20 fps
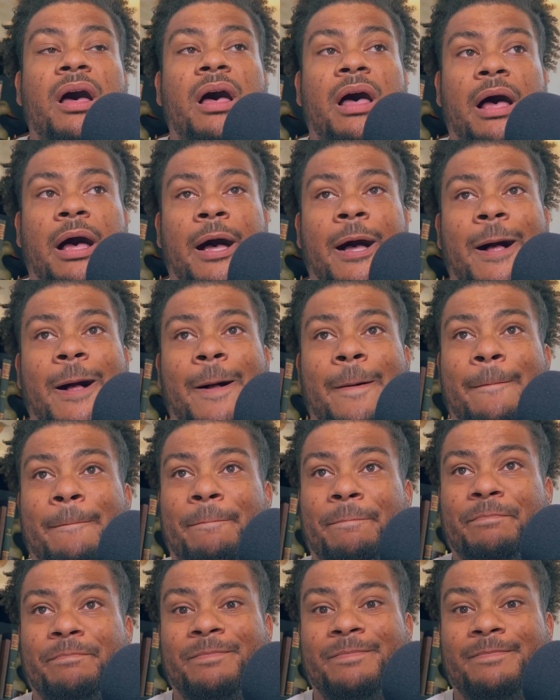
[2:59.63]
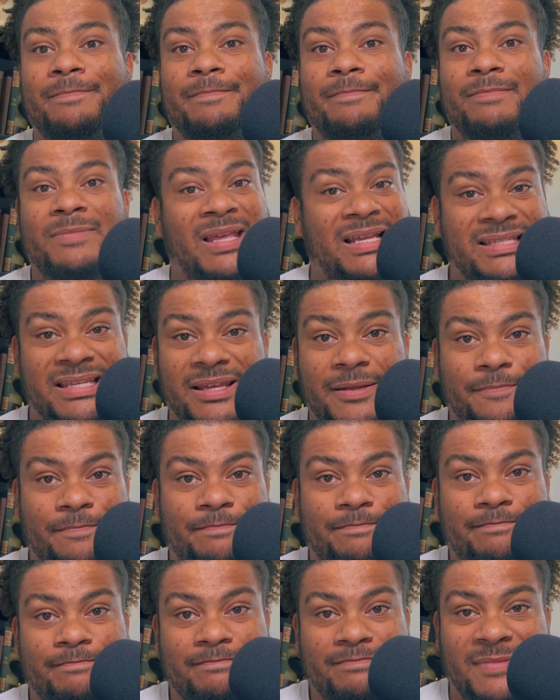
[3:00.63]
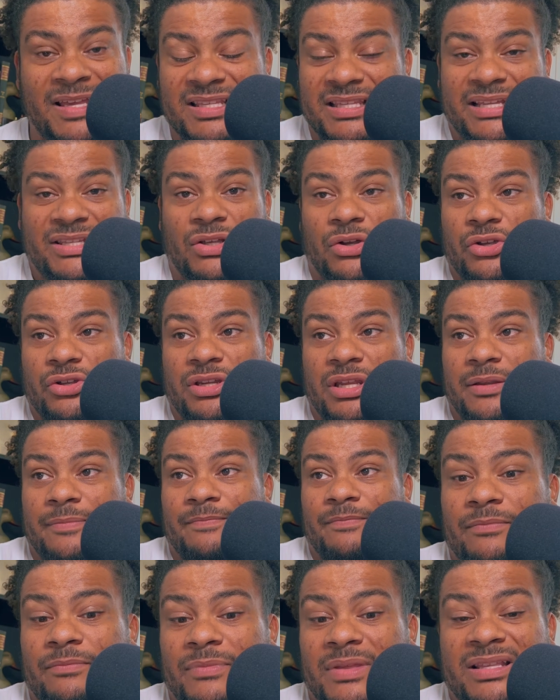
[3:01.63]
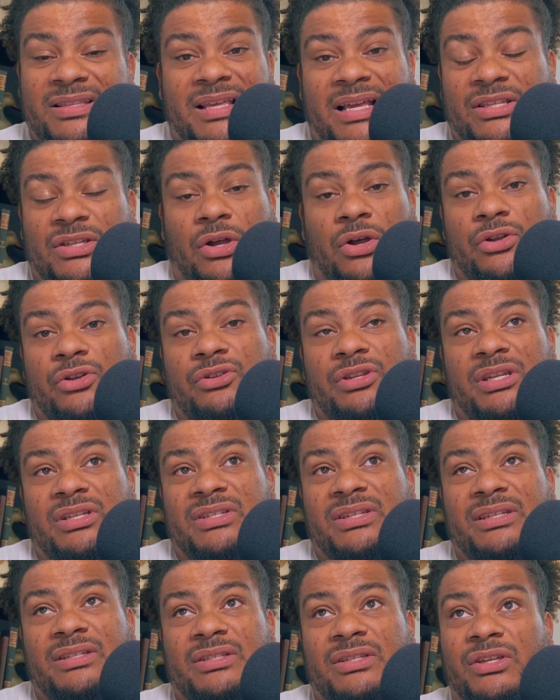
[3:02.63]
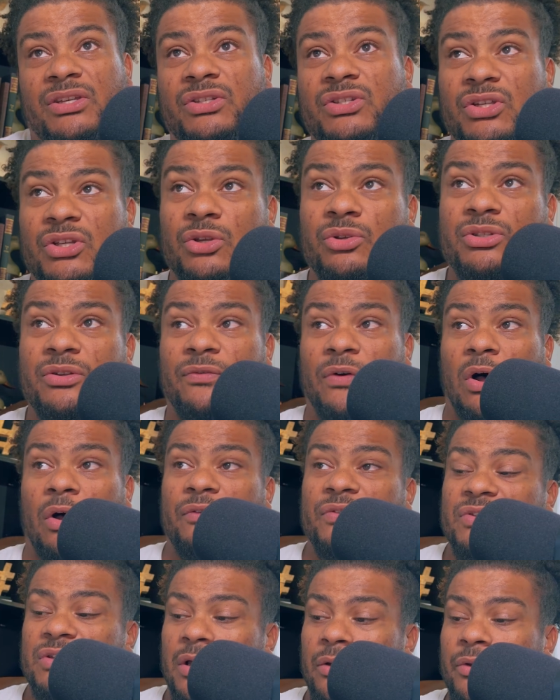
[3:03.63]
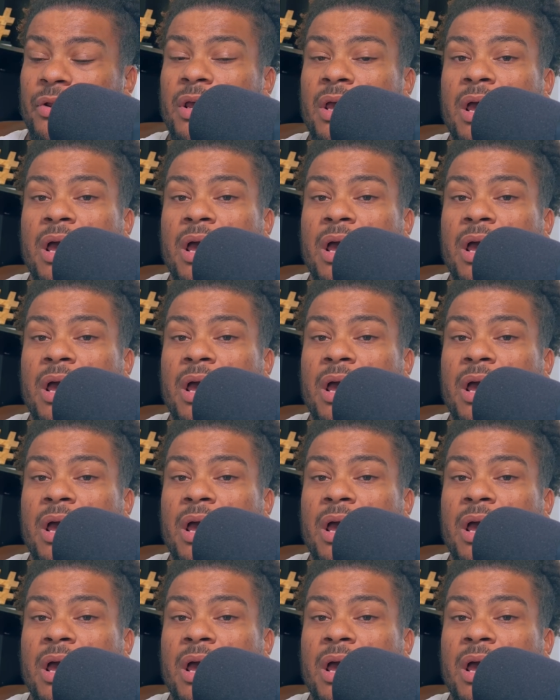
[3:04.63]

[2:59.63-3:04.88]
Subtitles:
That's it. That's all you need. That's all you need to use Evolve Stone.